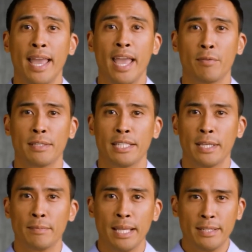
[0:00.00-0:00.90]
and
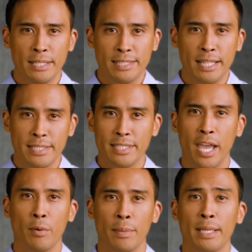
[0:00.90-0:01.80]
routine maintenance isn't
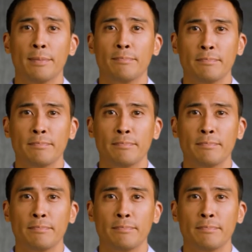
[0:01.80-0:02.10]
helping?